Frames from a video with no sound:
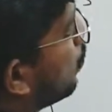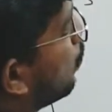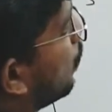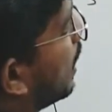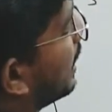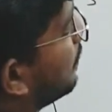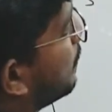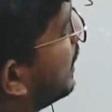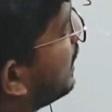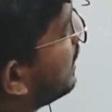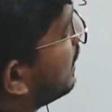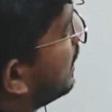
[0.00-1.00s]
1
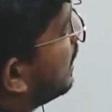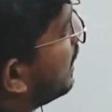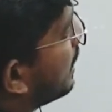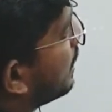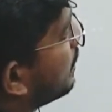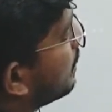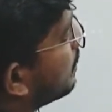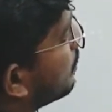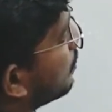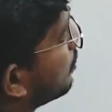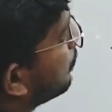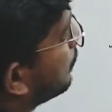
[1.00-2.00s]
by A
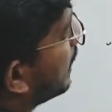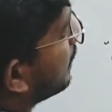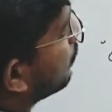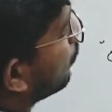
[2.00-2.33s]
plus